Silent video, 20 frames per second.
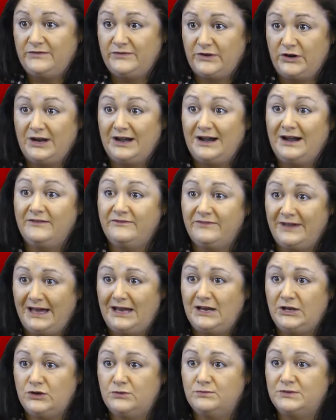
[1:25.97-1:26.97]
very high
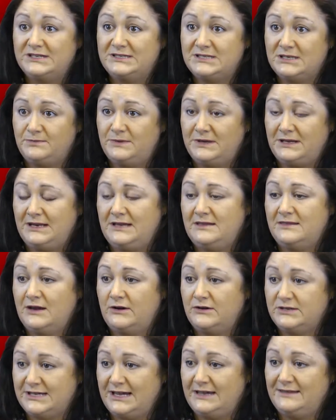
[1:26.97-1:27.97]
value, but typically
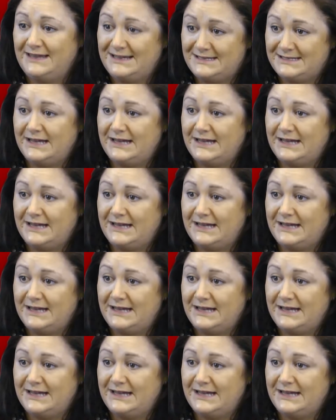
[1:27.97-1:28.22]
they